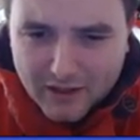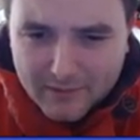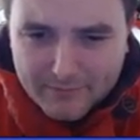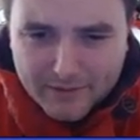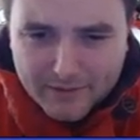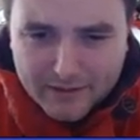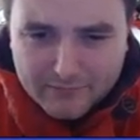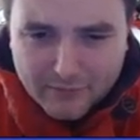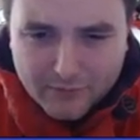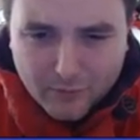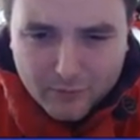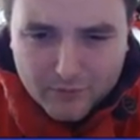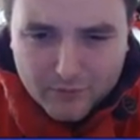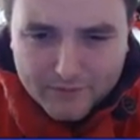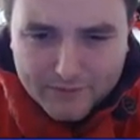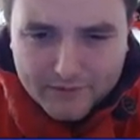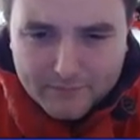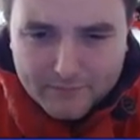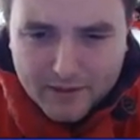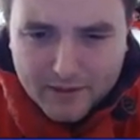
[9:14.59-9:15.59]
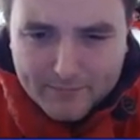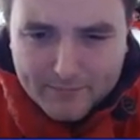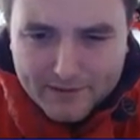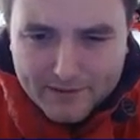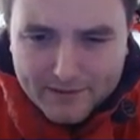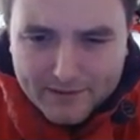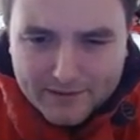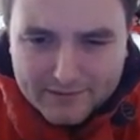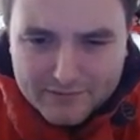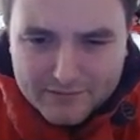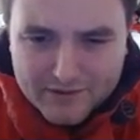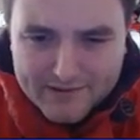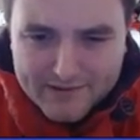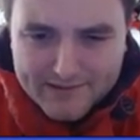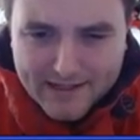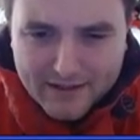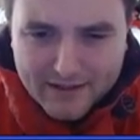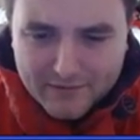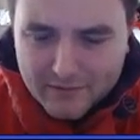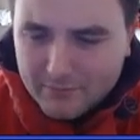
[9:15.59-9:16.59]
I'm being rewarded by being just
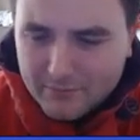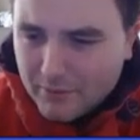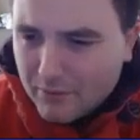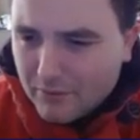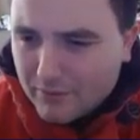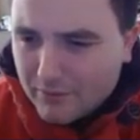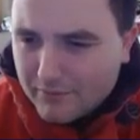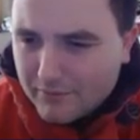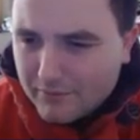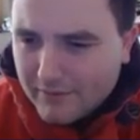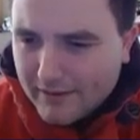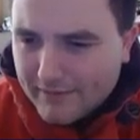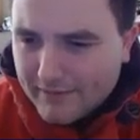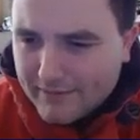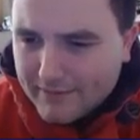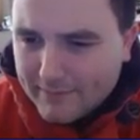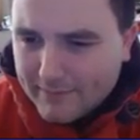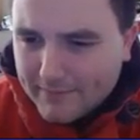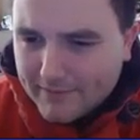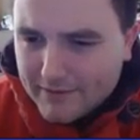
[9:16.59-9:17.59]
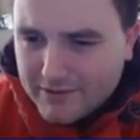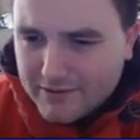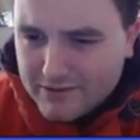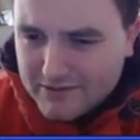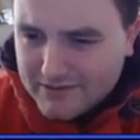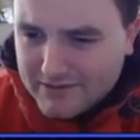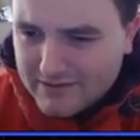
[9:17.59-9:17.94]
down a pawn in this position.